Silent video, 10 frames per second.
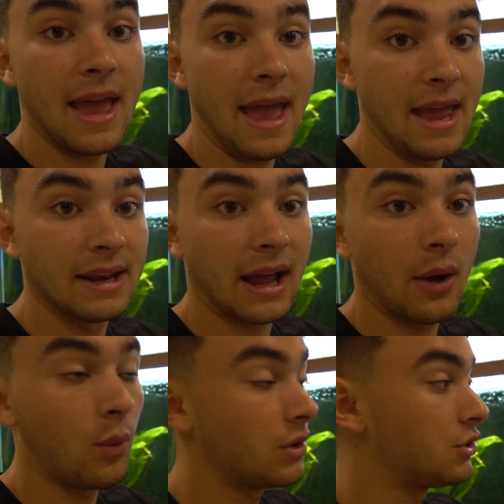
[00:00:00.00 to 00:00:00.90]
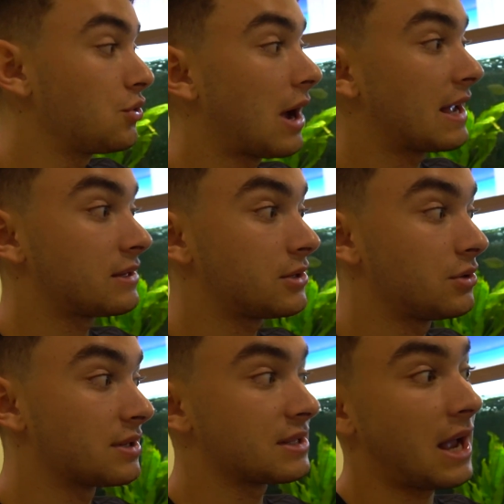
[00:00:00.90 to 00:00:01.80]
And I want you guys
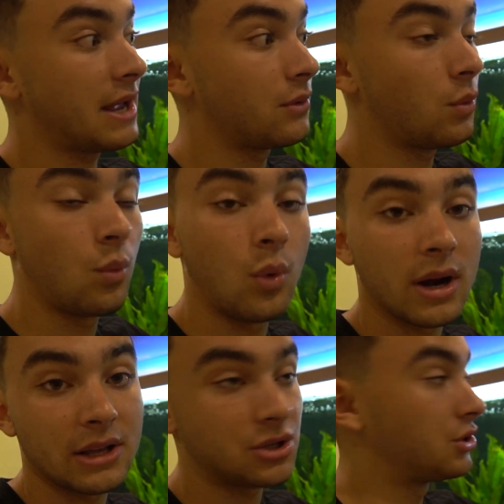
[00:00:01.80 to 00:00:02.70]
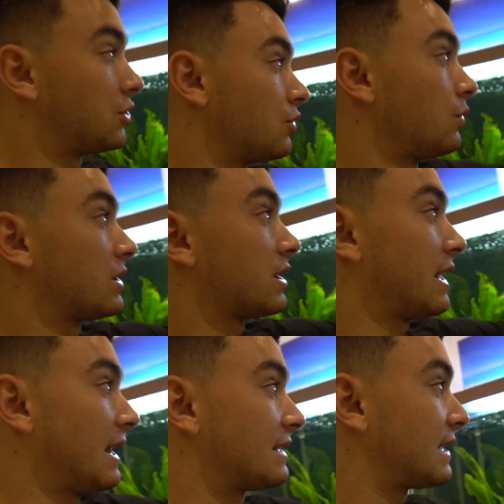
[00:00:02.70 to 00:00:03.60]
to decide what I should do with
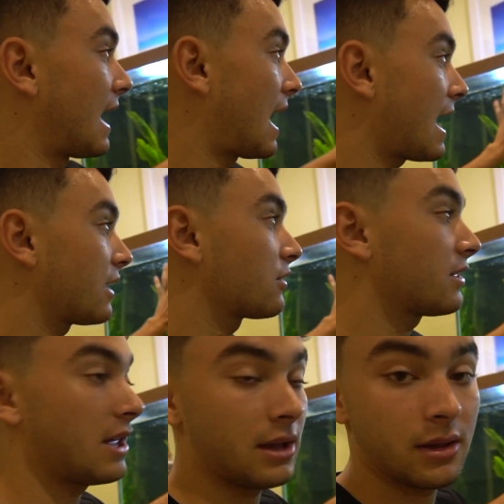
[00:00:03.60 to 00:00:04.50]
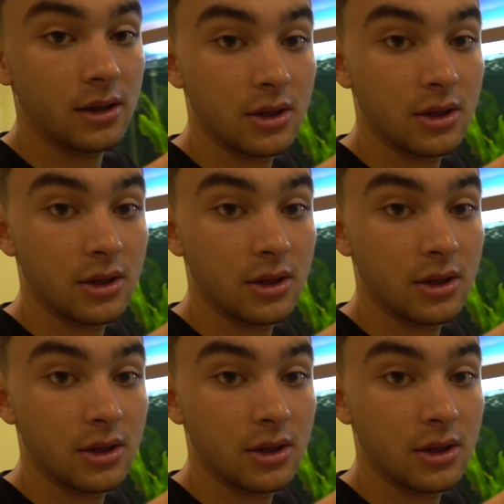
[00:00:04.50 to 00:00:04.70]
the entire thing.